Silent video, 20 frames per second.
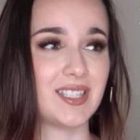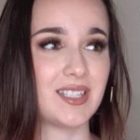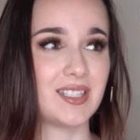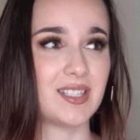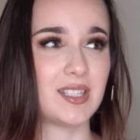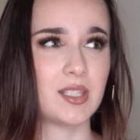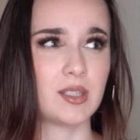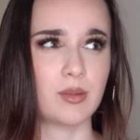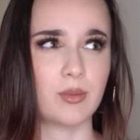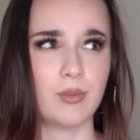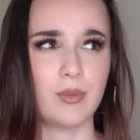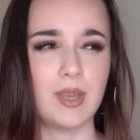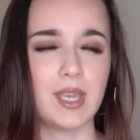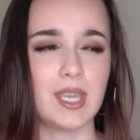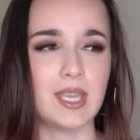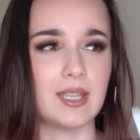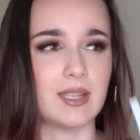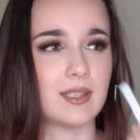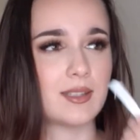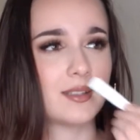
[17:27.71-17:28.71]

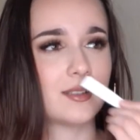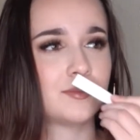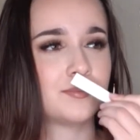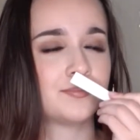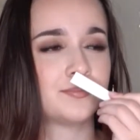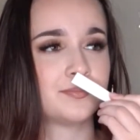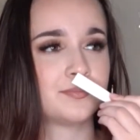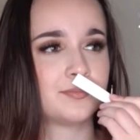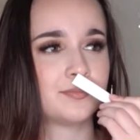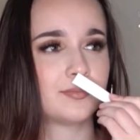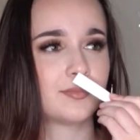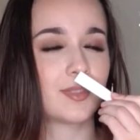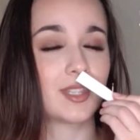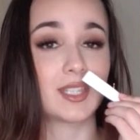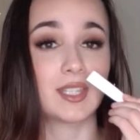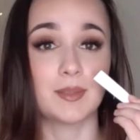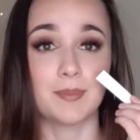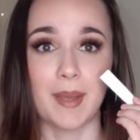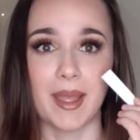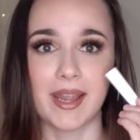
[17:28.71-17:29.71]
sweet.
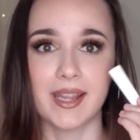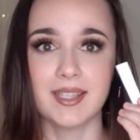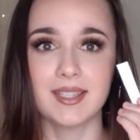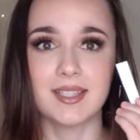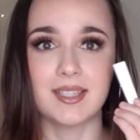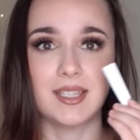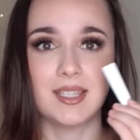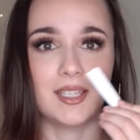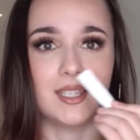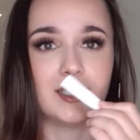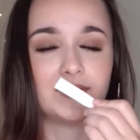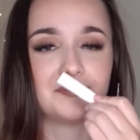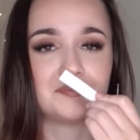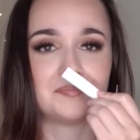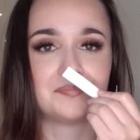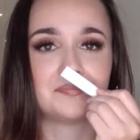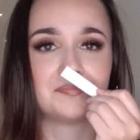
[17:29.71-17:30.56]
Spicy.